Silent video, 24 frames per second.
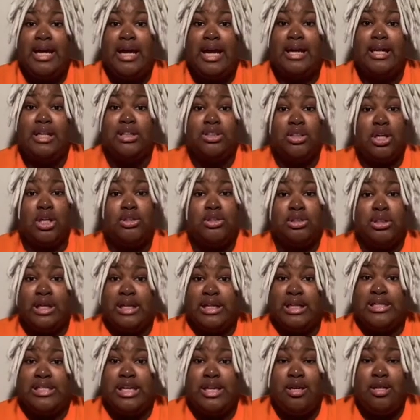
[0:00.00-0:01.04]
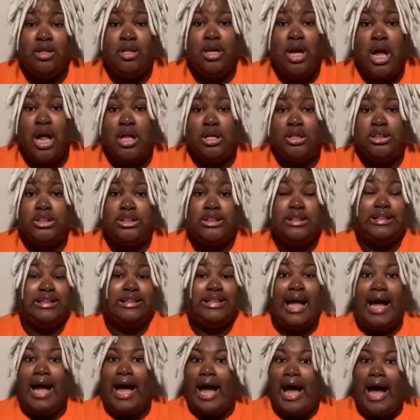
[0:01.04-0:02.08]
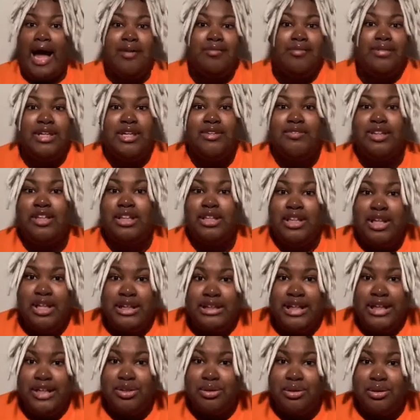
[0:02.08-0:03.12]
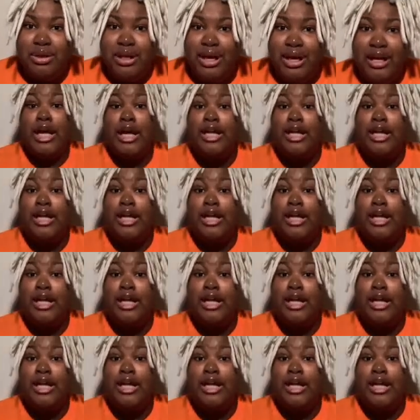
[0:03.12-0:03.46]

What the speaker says: And it's also going to tell you the colleges that haven't even looked at you yet.